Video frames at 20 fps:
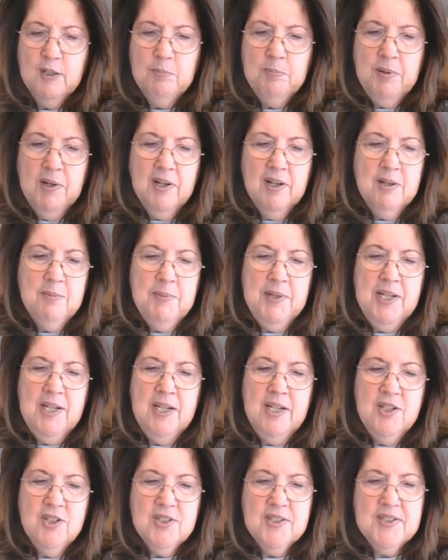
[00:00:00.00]
Part of
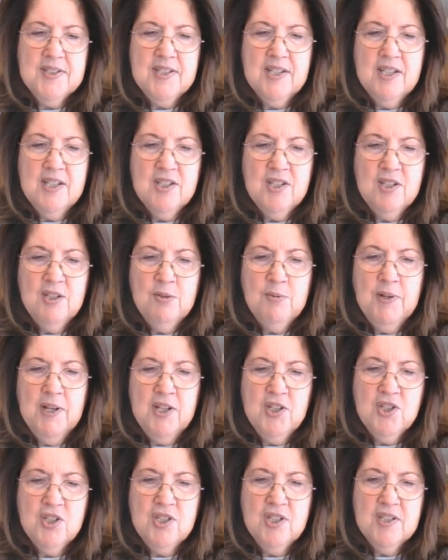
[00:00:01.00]
me just says, you know what, I
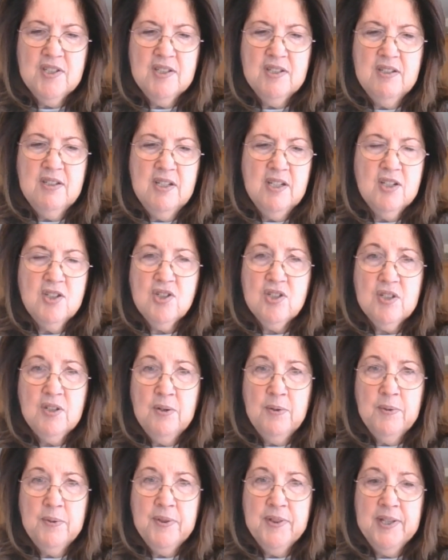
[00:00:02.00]
should just ditch the
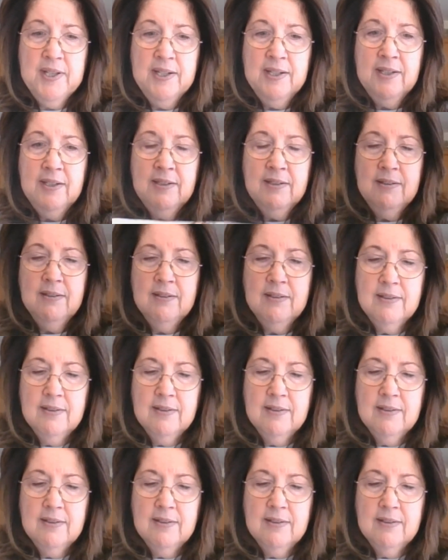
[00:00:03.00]
whole thing.